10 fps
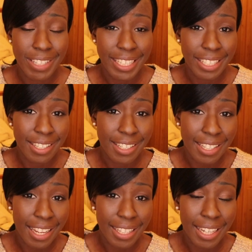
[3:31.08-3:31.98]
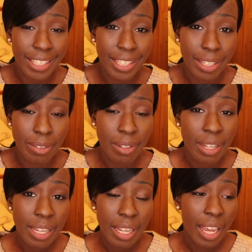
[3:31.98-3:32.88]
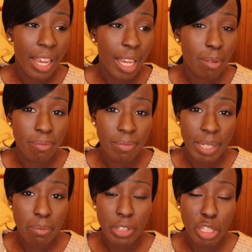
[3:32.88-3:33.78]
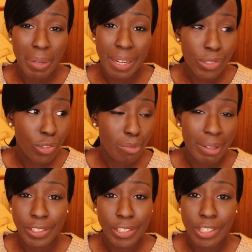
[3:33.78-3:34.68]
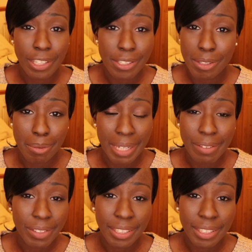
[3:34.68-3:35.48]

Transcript: ridiculous like that, in British pounds or American dollars or whatever,